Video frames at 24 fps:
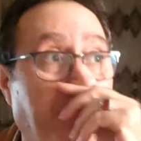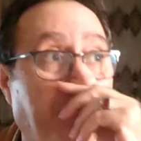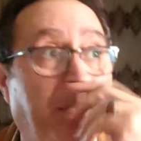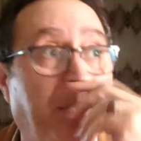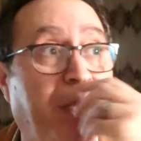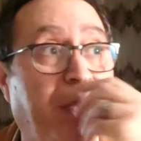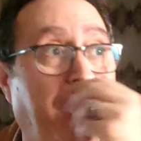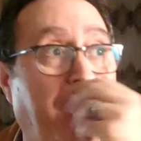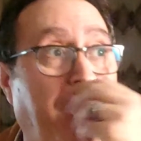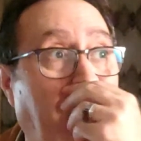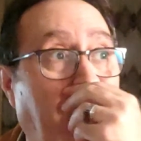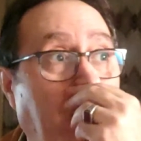
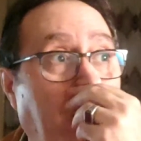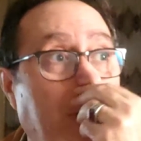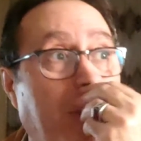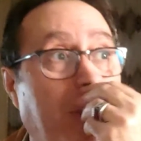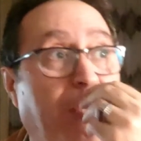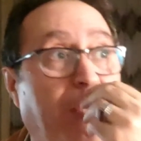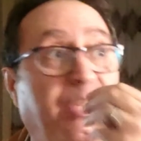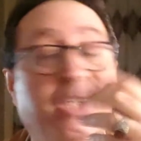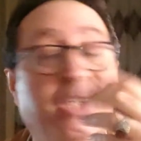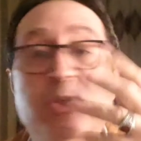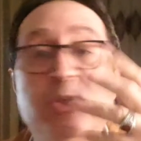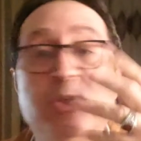Because
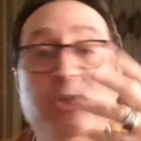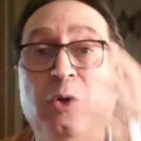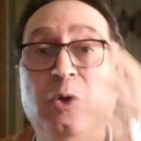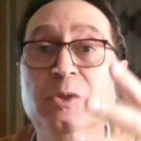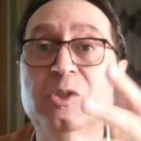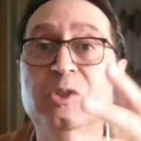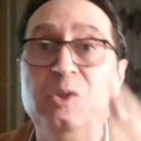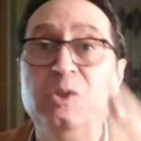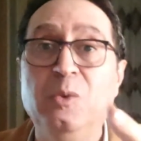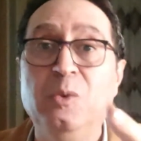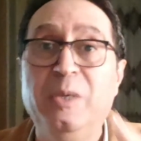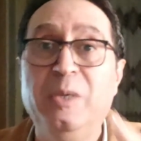they
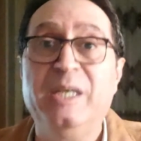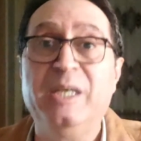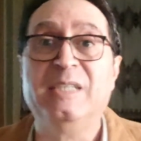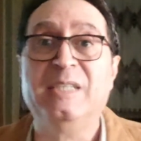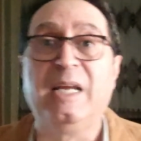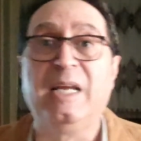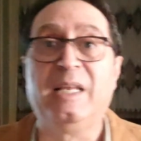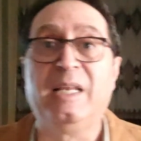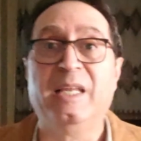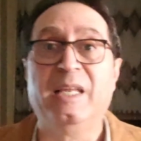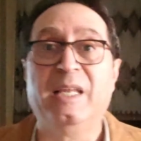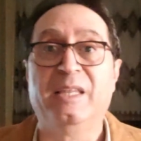don't know
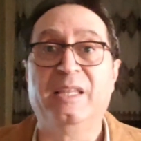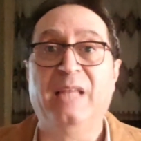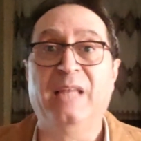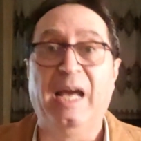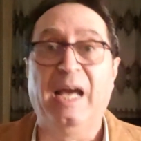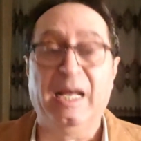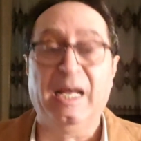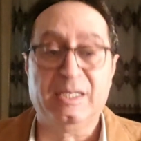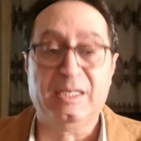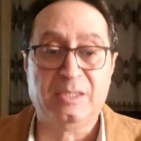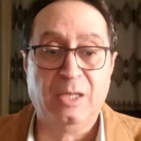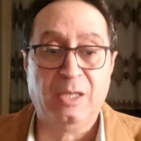exactly
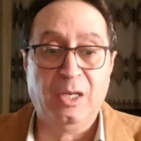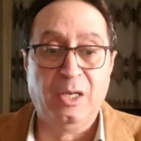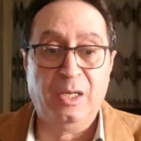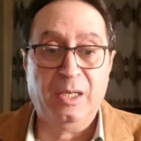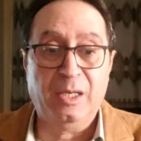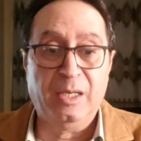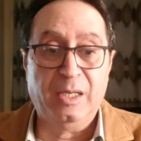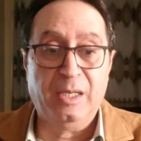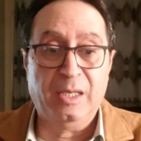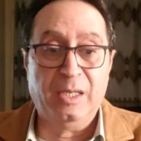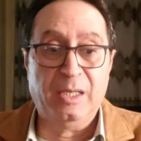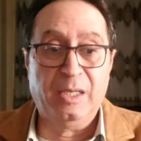that
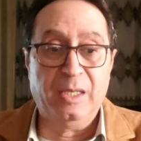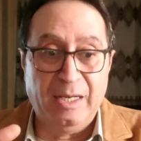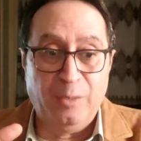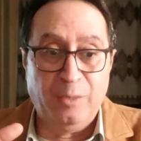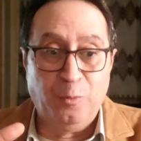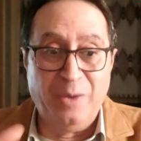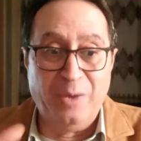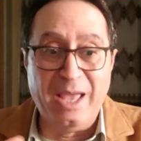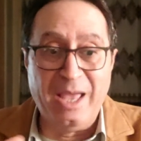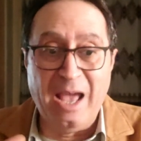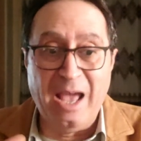we